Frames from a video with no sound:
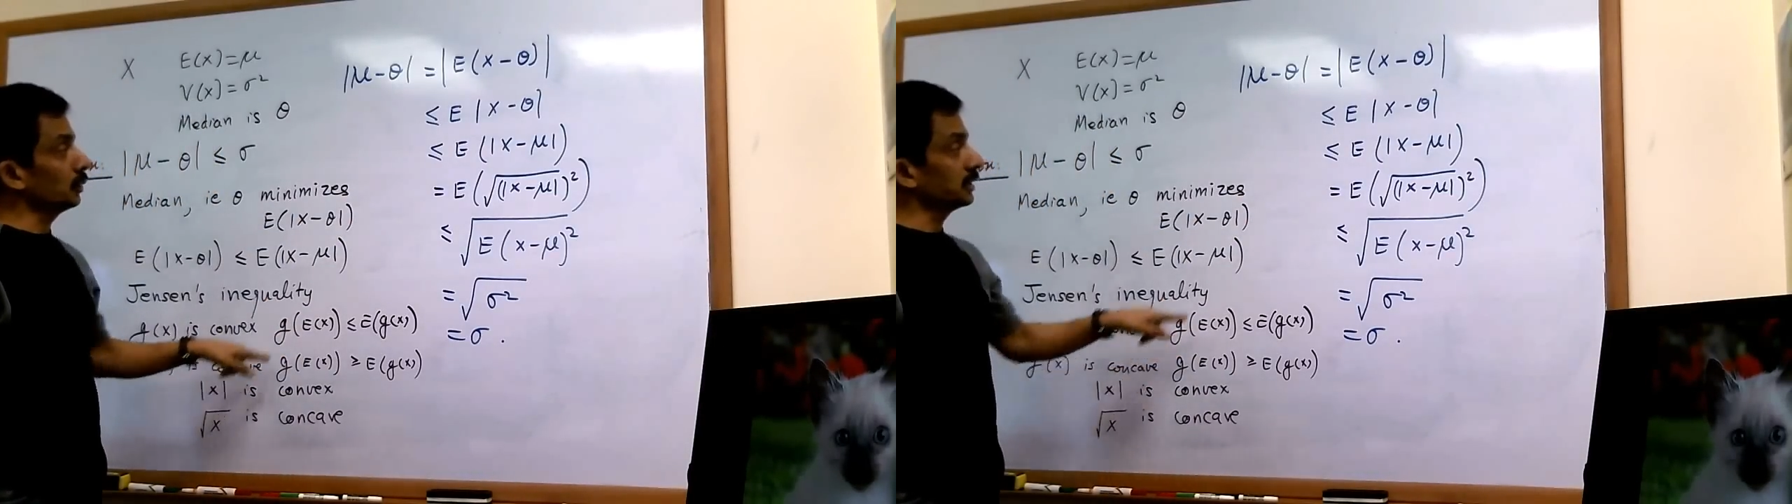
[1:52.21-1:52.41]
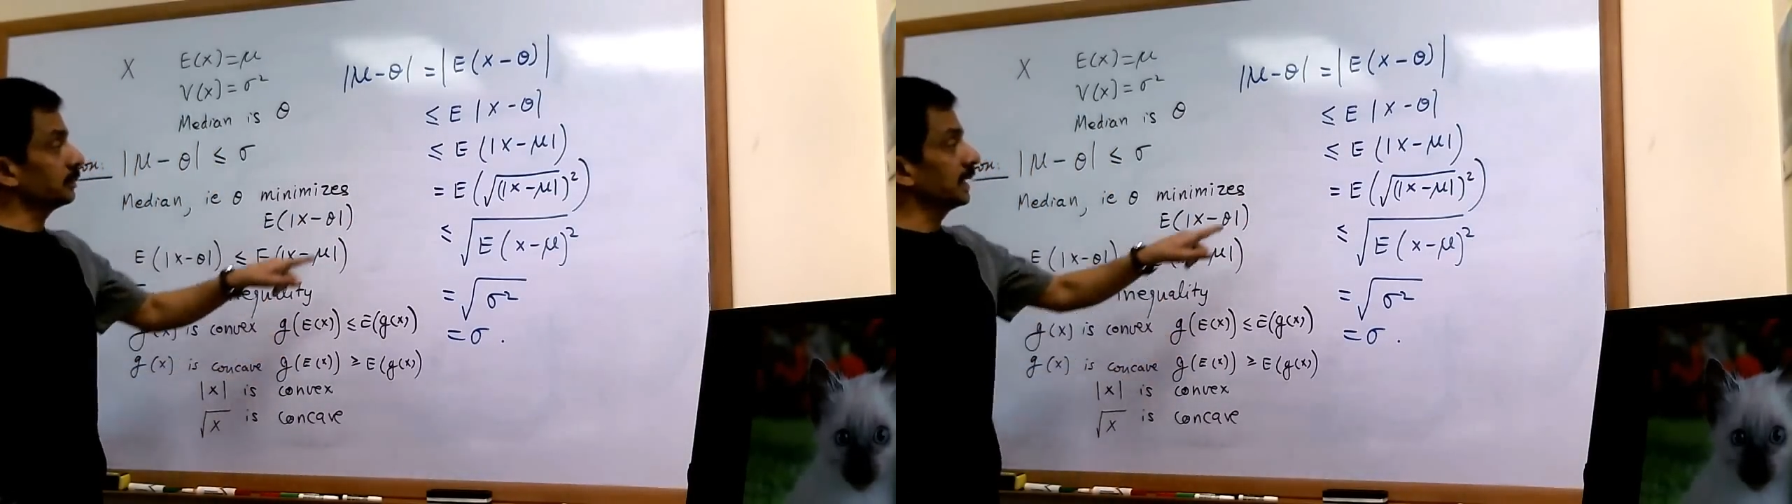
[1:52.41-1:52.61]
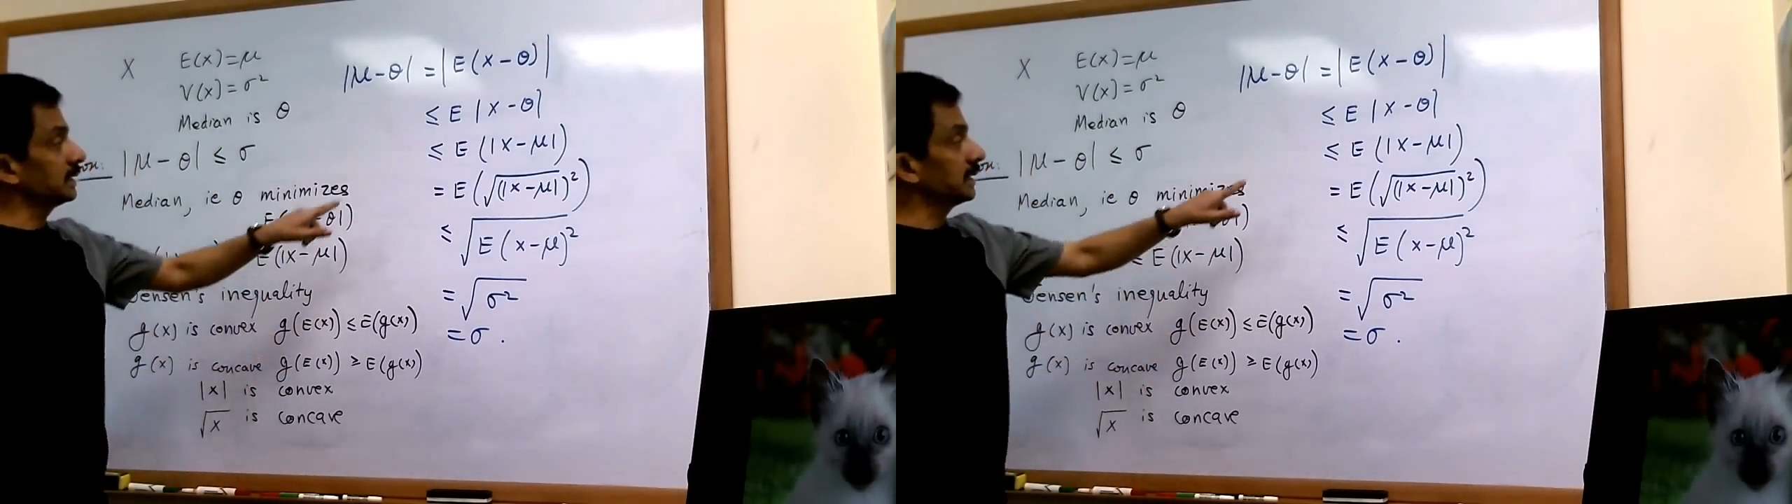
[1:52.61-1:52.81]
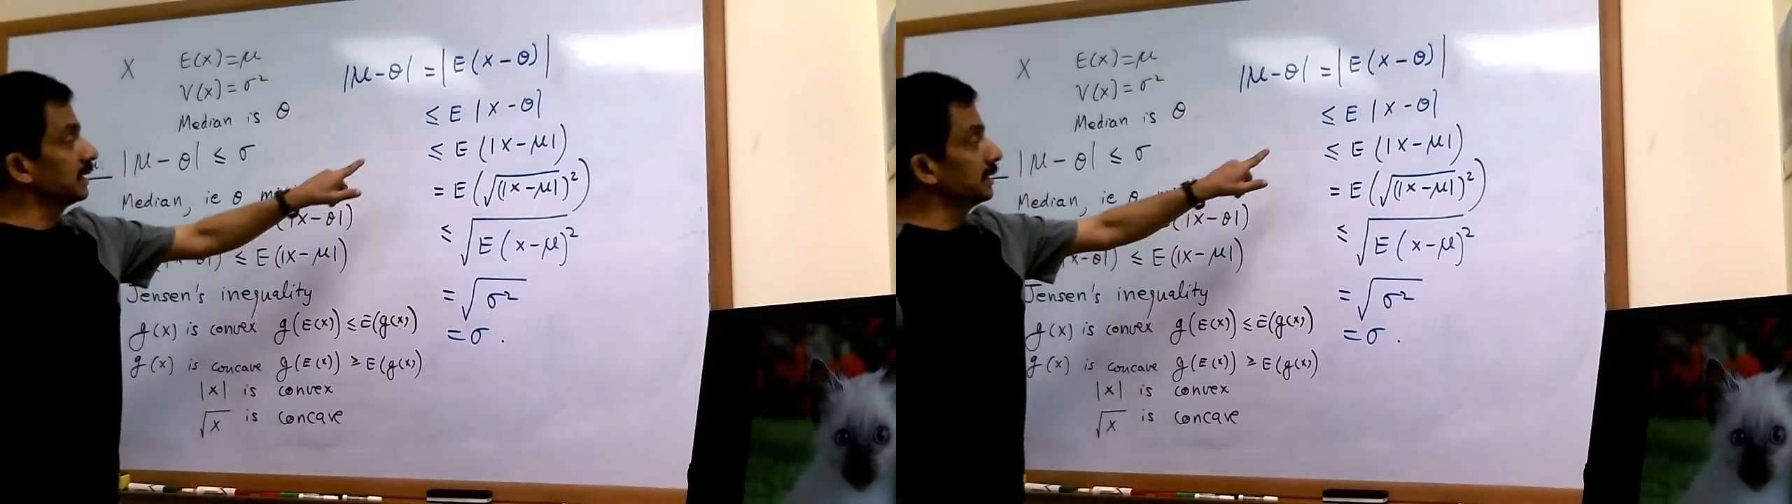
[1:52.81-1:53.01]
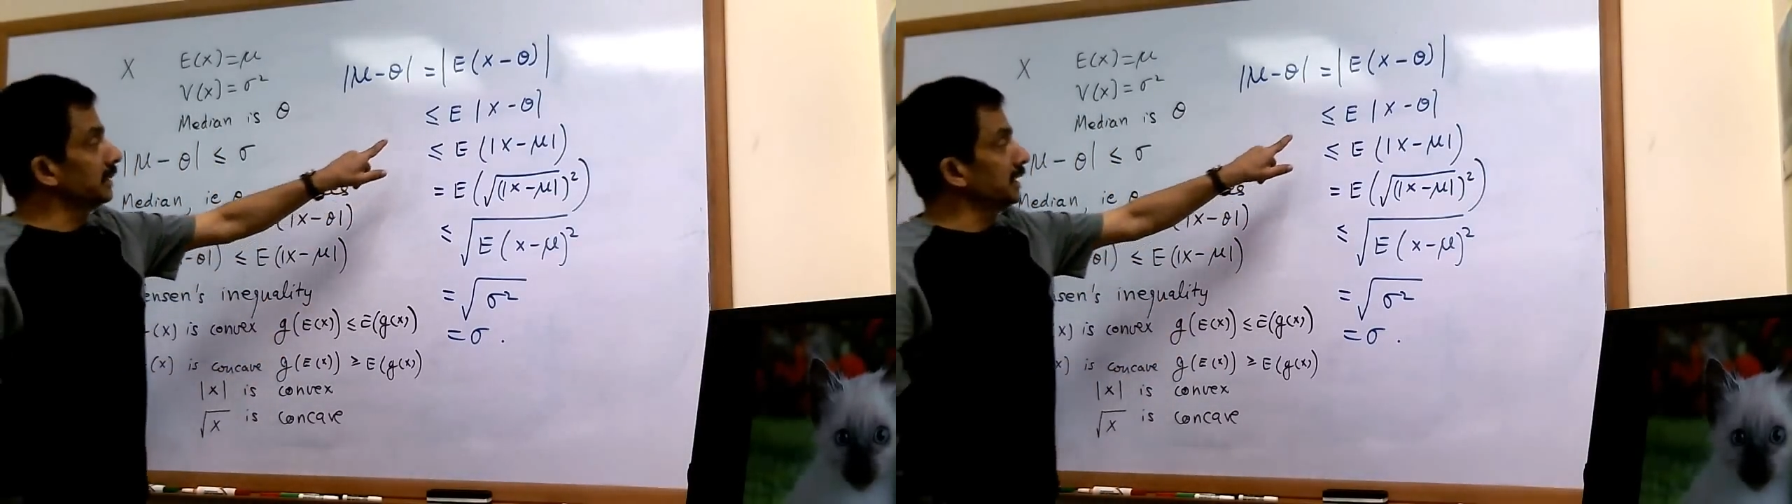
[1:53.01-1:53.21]
which
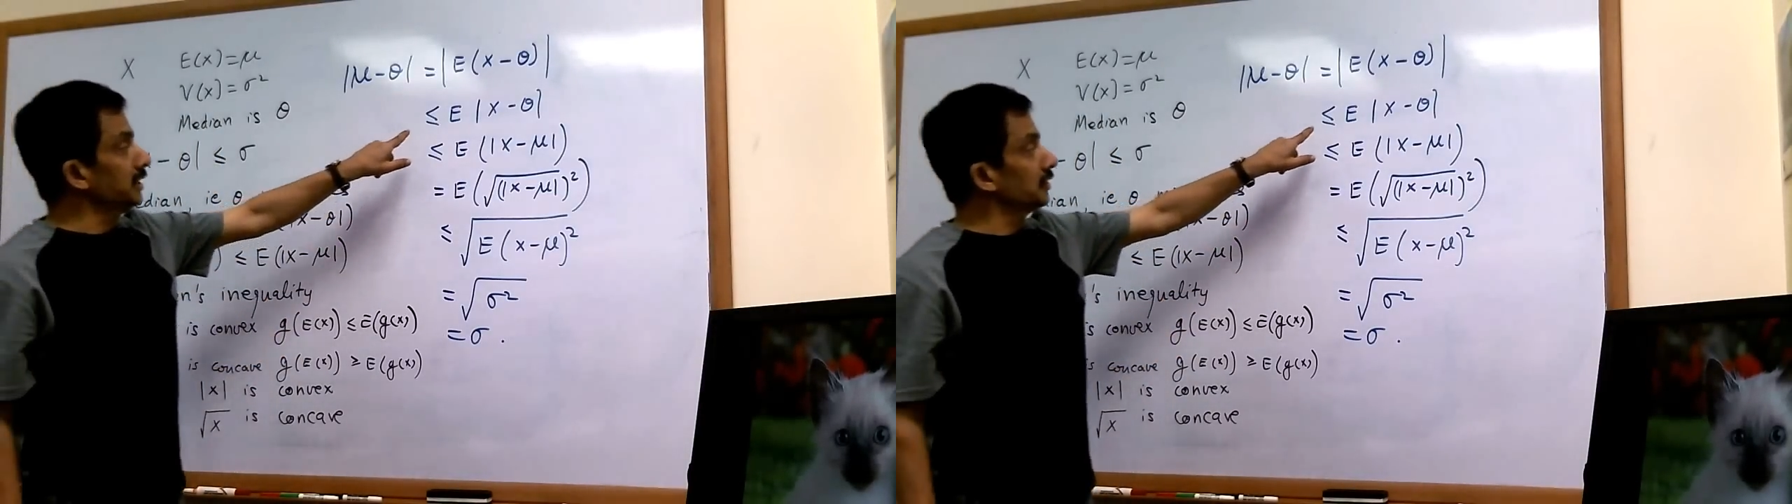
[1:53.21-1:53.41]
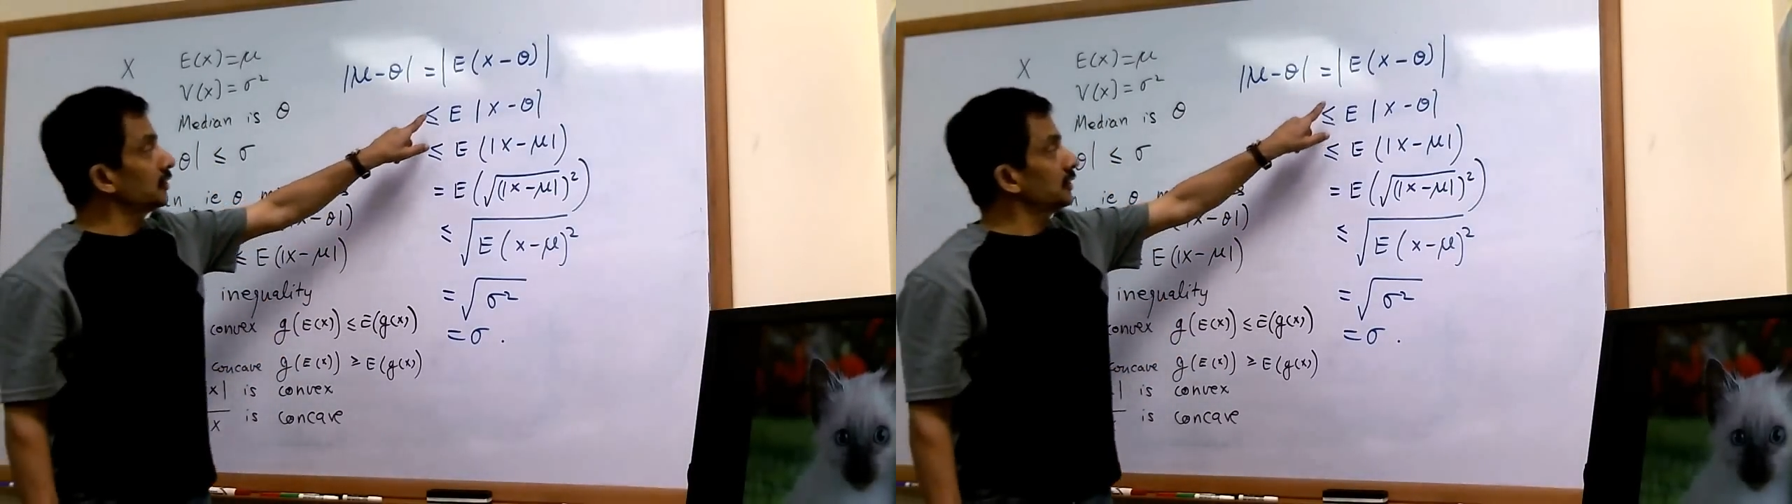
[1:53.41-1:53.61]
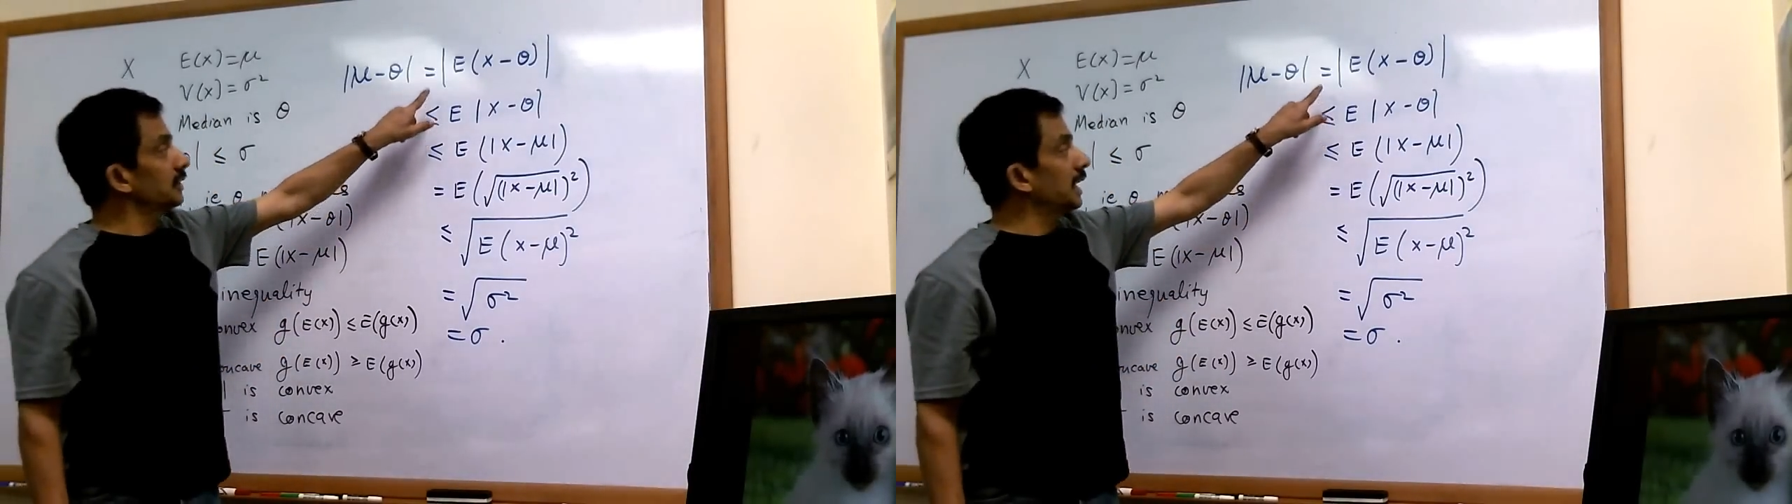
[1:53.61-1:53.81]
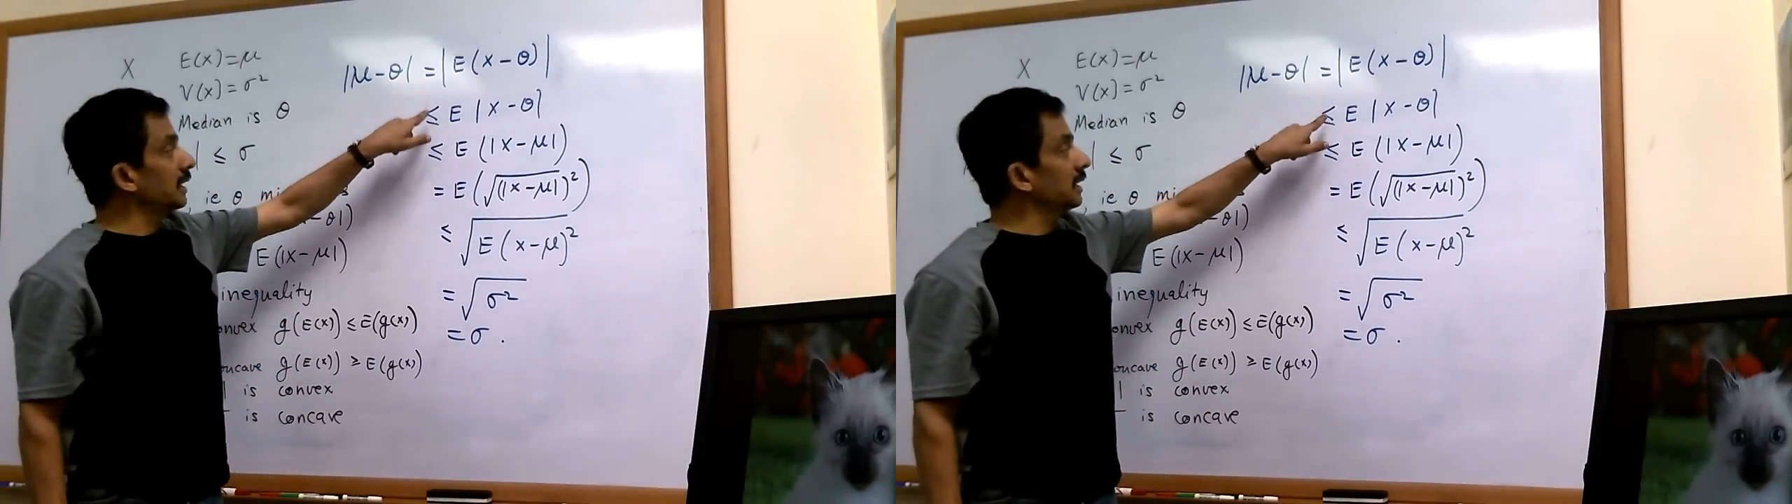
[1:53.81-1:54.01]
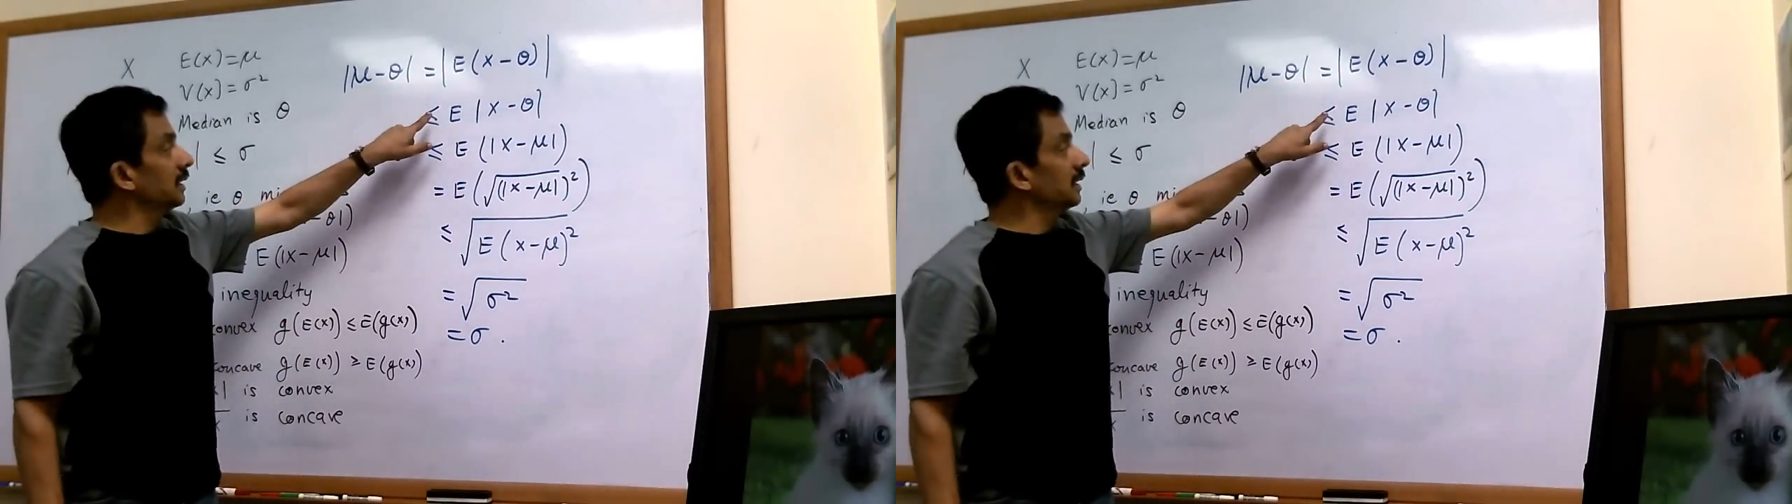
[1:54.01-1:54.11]
basically means that